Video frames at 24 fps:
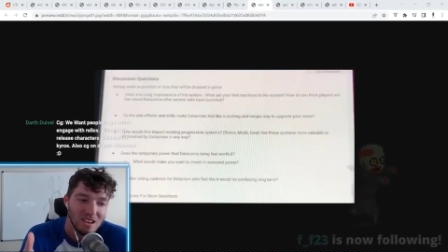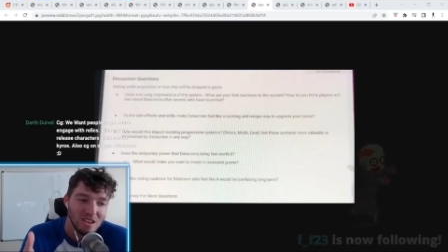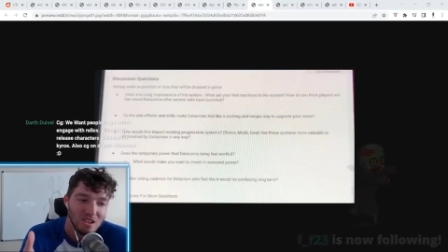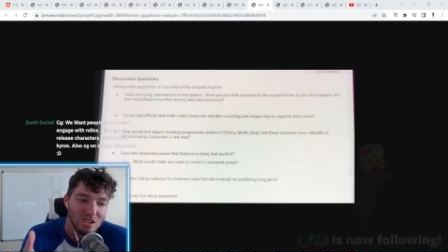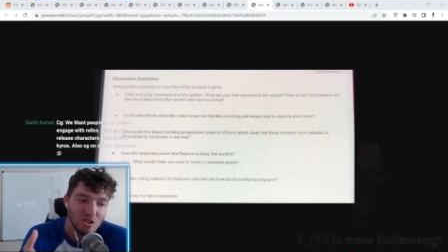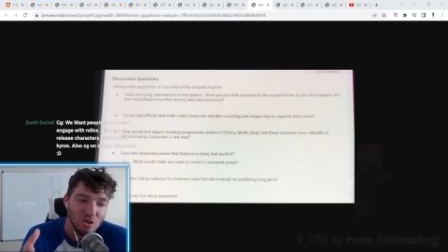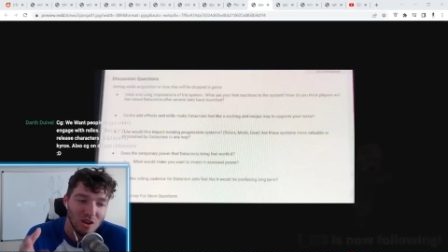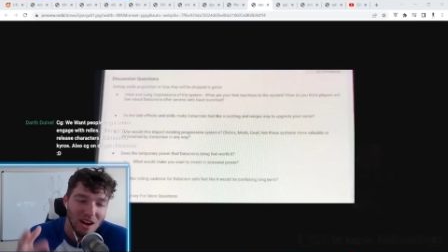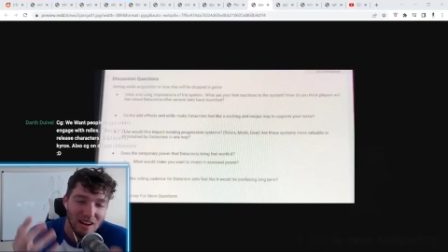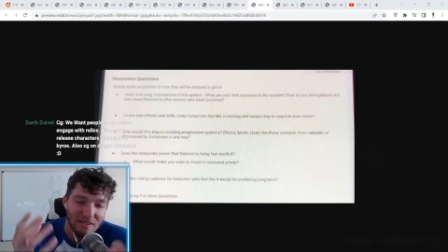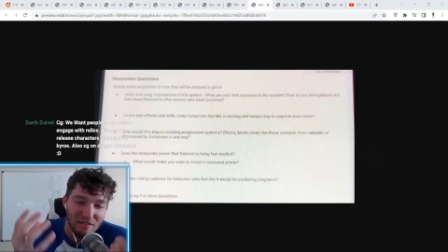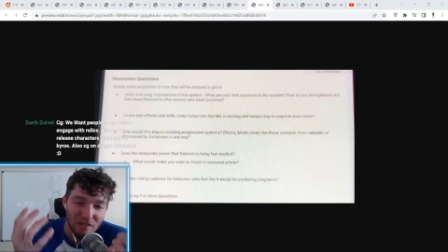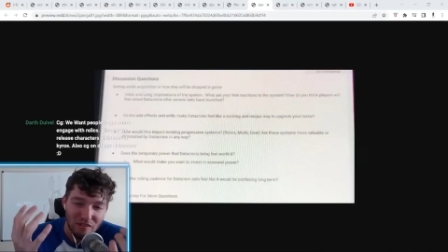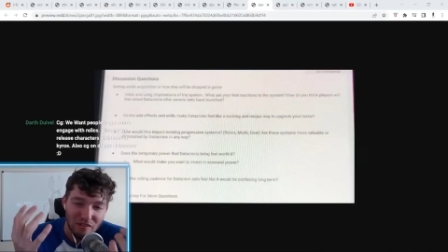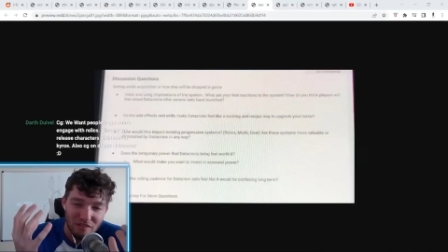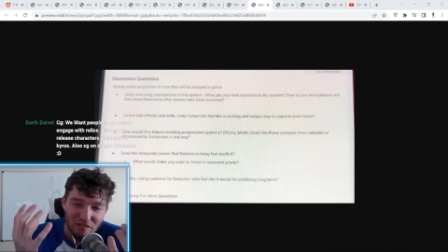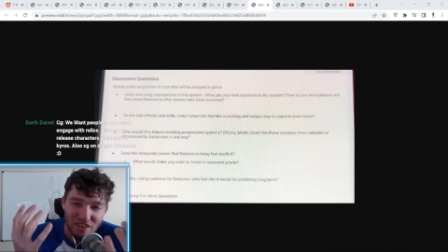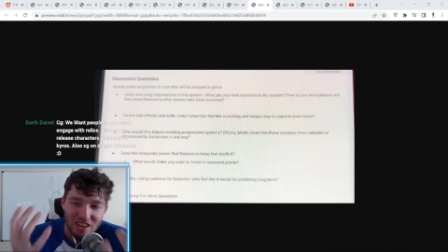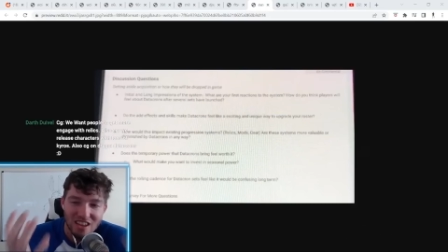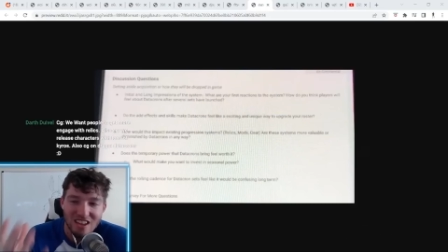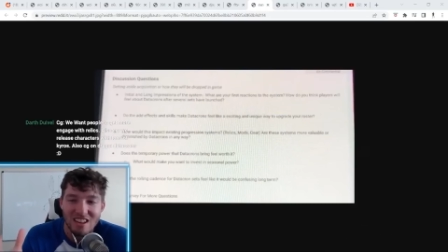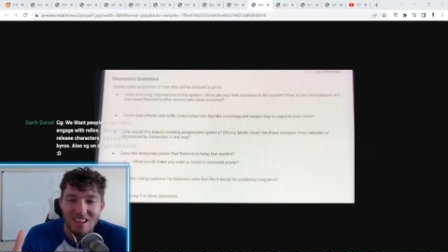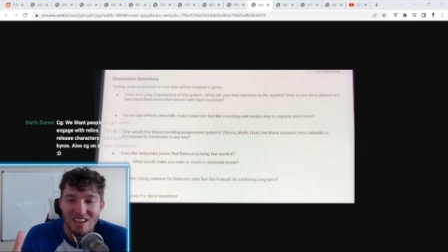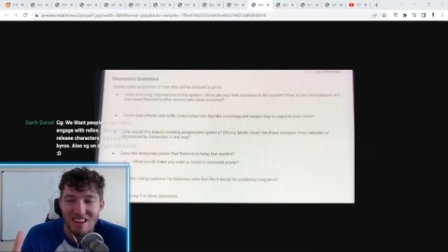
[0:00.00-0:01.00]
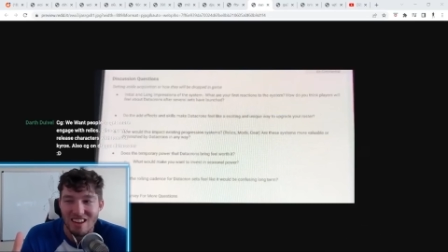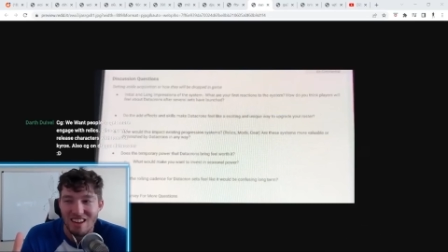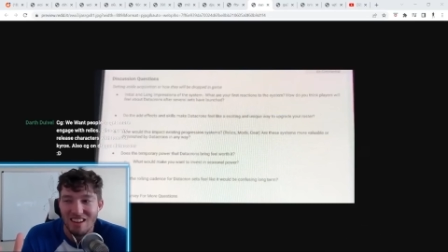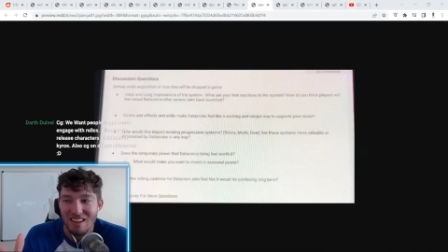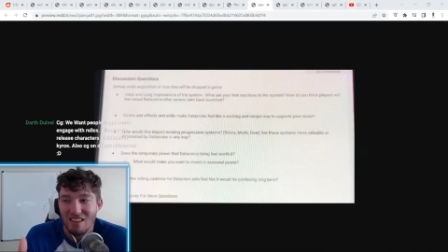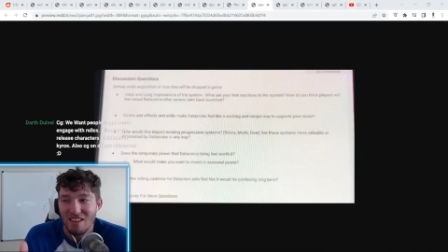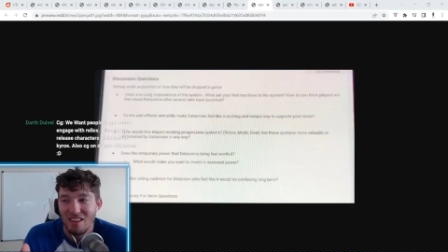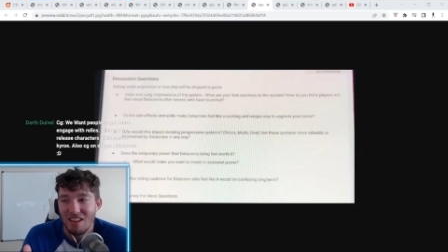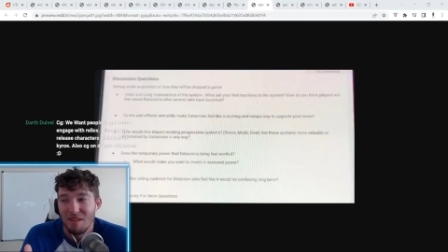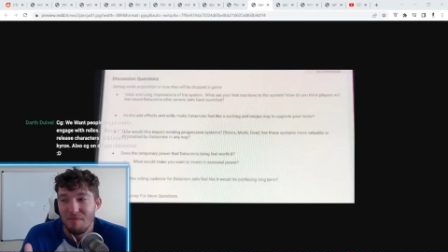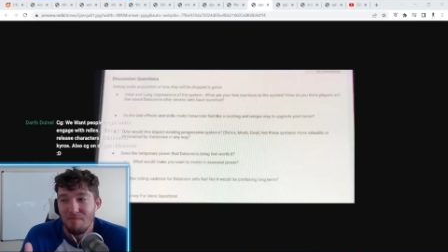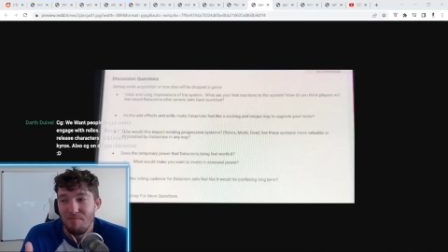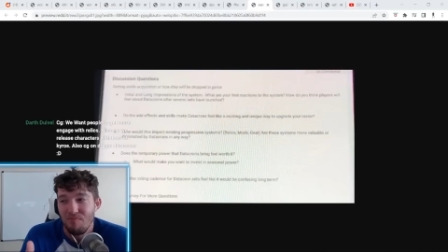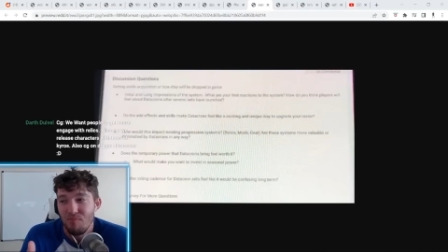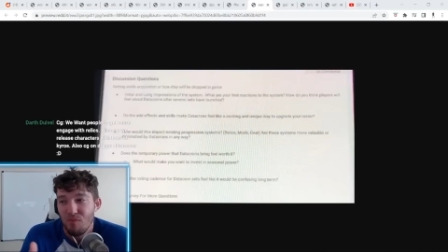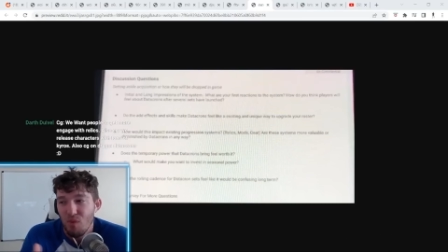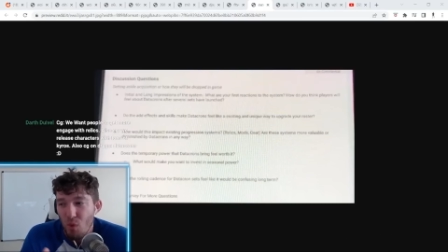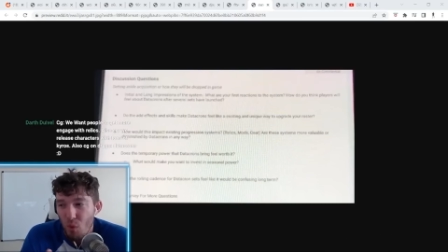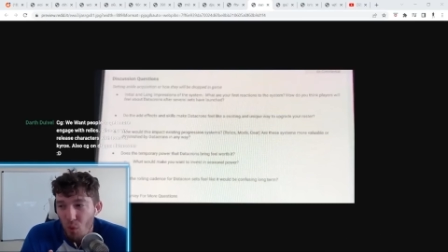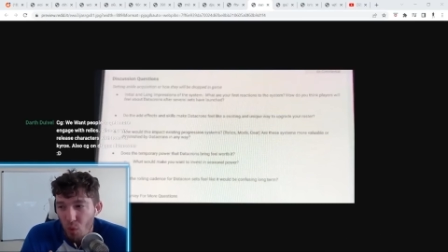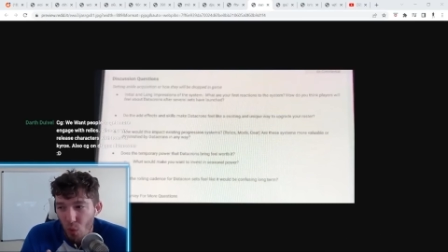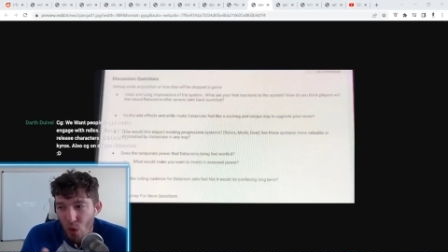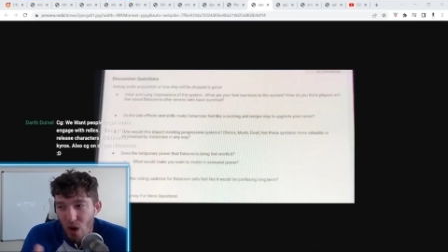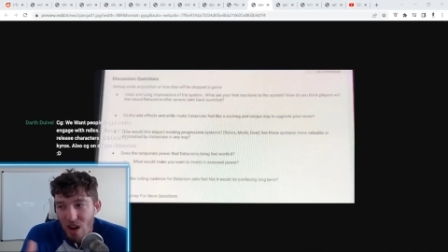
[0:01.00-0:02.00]
So I have a feeling that
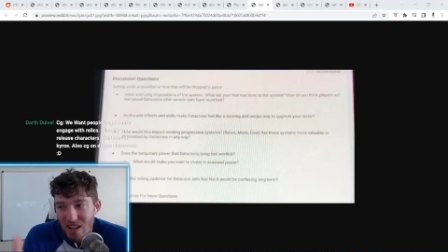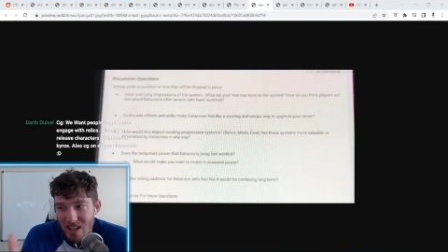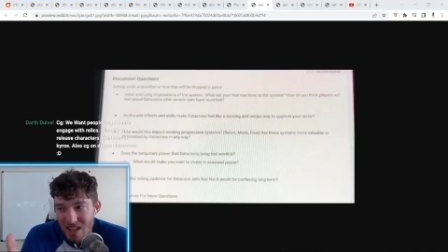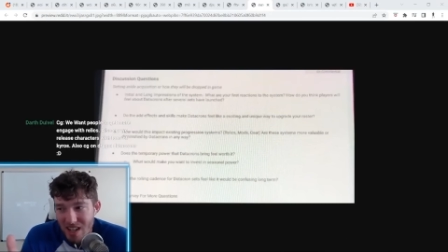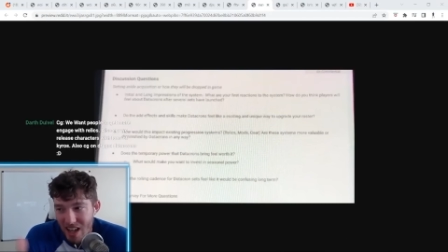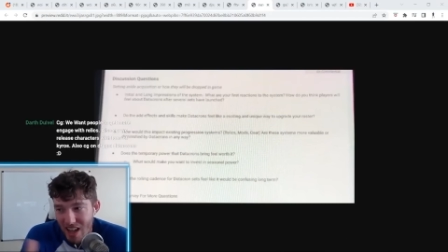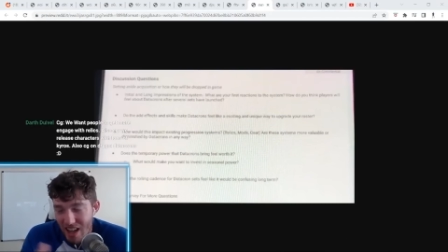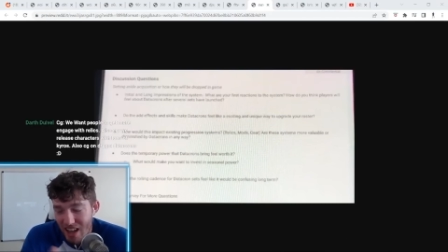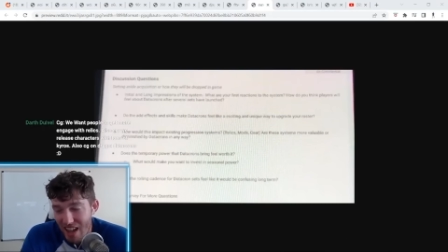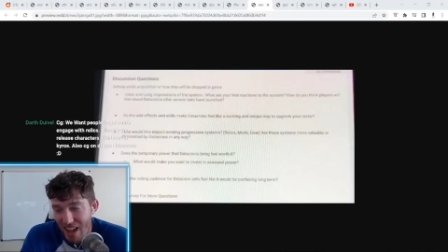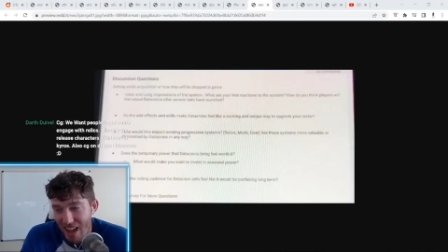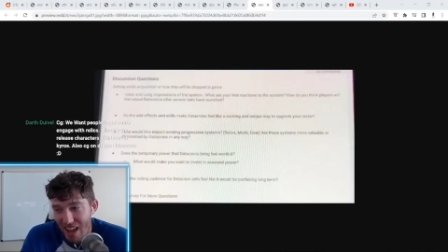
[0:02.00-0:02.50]
one day